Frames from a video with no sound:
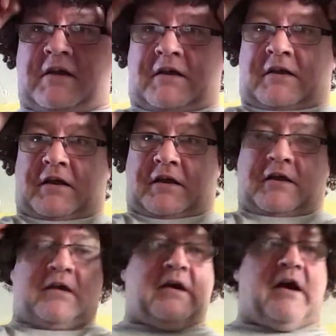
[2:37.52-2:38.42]
yeah,
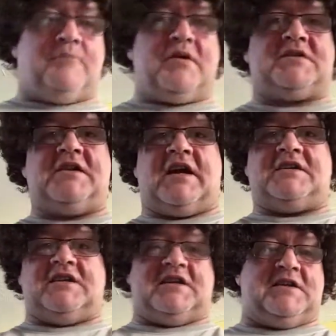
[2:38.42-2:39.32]
I picked a
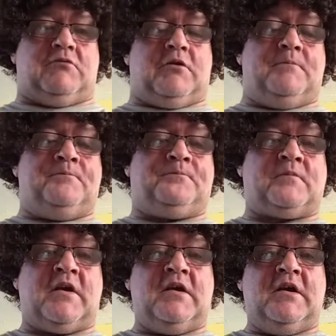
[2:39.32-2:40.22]
nice easy one.
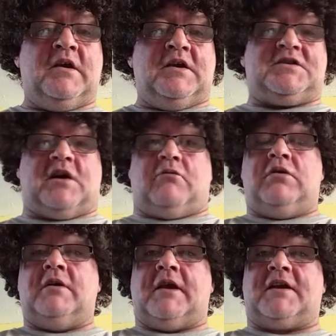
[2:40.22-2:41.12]
So
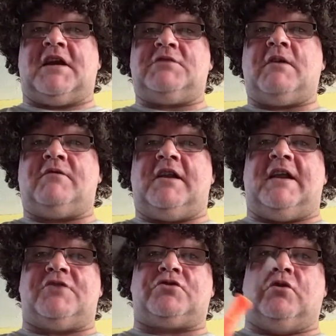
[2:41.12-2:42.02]
in case we have any
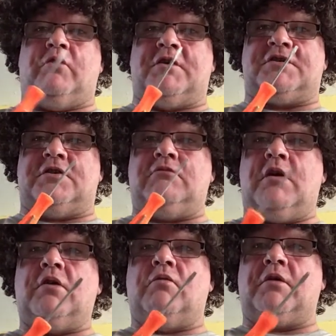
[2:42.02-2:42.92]
electrical work to do,
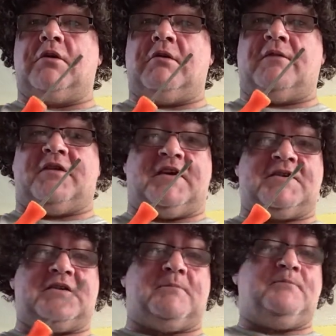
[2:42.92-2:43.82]
we're going to have
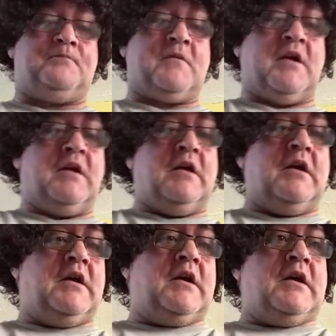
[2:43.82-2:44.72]
this.
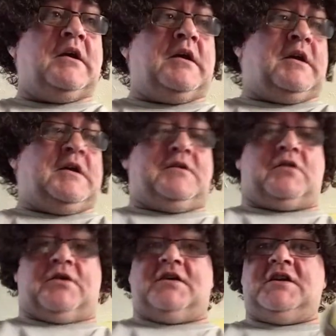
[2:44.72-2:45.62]
You've
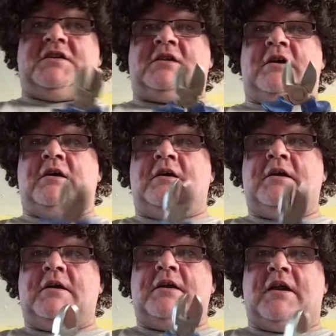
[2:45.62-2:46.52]
got these
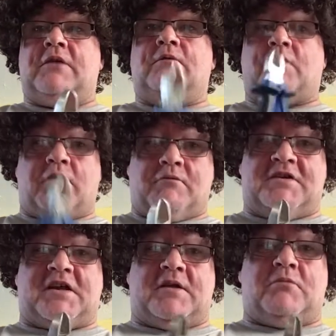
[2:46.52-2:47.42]
for when we
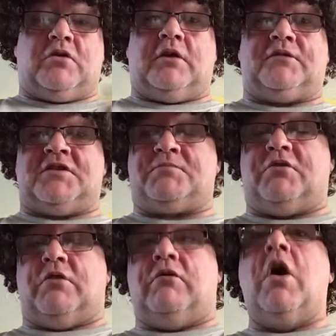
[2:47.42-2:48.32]
take the model off the
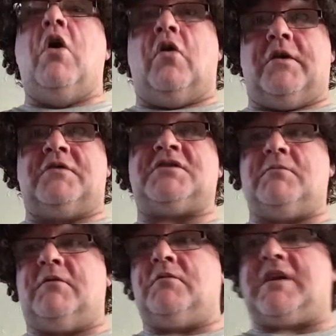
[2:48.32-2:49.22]
sprue, although
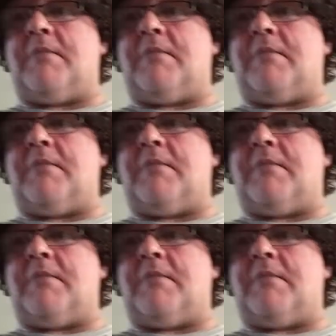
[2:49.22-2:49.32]
some of them can